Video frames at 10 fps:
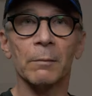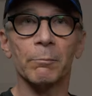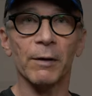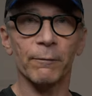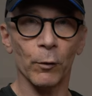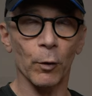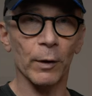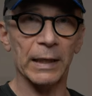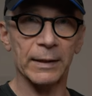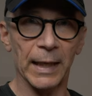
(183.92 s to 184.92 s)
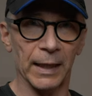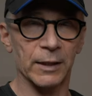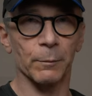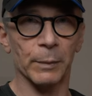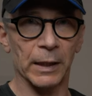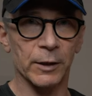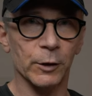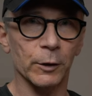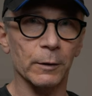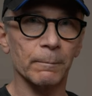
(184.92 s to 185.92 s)
before it takes the
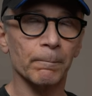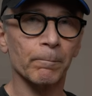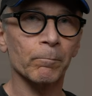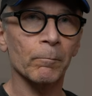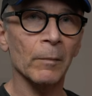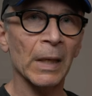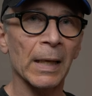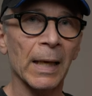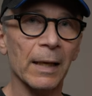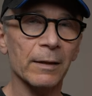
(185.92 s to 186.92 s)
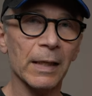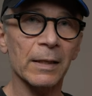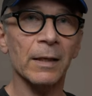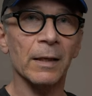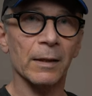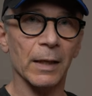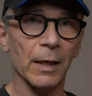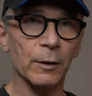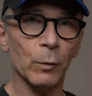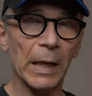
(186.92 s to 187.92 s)
picture. And then the
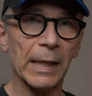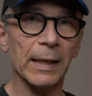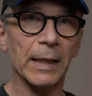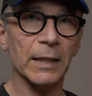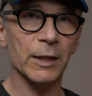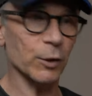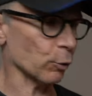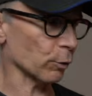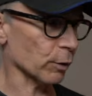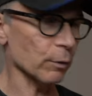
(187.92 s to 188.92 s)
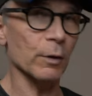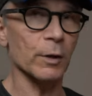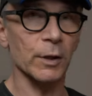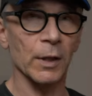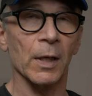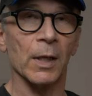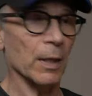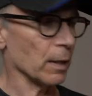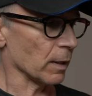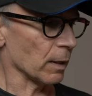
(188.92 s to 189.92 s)
other way is to use
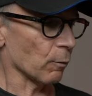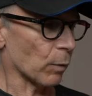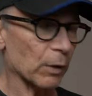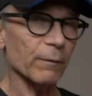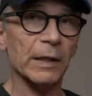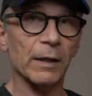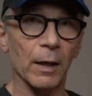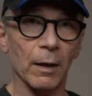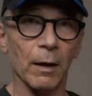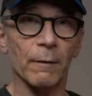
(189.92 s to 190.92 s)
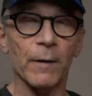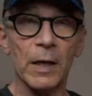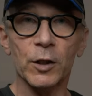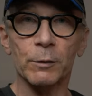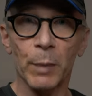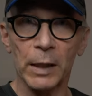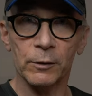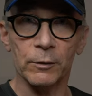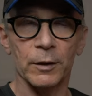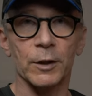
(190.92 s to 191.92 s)
one of the uh, function
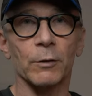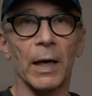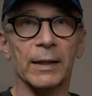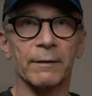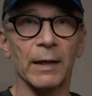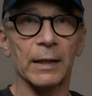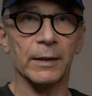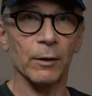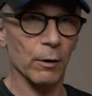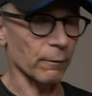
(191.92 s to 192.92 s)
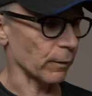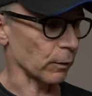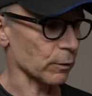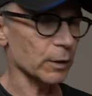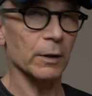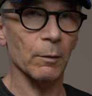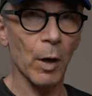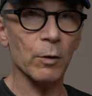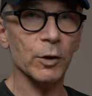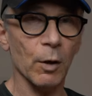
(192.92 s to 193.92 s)
buttons to activate the autofocus. The
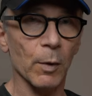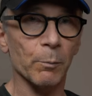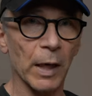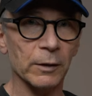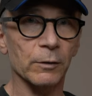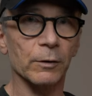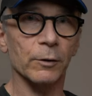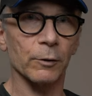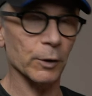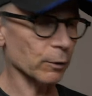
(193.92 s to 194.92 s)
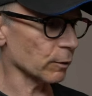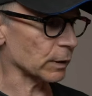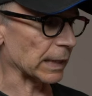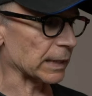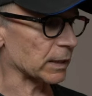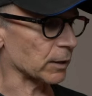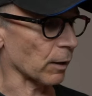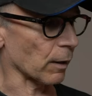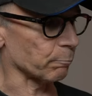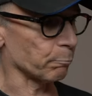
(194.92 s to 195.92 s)
most common button to use is the